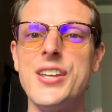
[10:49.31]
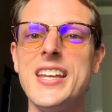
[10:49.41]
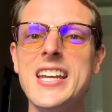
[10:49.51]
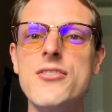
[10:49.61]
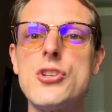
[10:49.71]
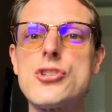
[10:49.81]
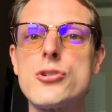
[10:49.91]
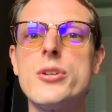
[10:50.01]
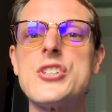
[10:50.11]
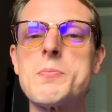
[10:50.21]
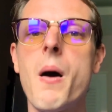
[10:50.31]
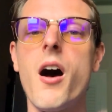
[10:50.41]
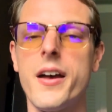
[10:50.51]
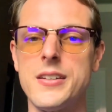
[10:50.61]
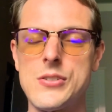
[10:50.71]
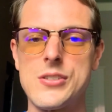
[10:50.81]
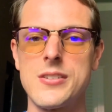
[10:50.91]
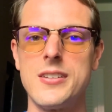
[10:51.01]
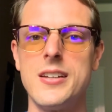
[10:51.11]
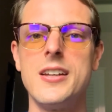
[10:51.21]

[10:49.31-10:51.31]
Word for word: in the students' minds,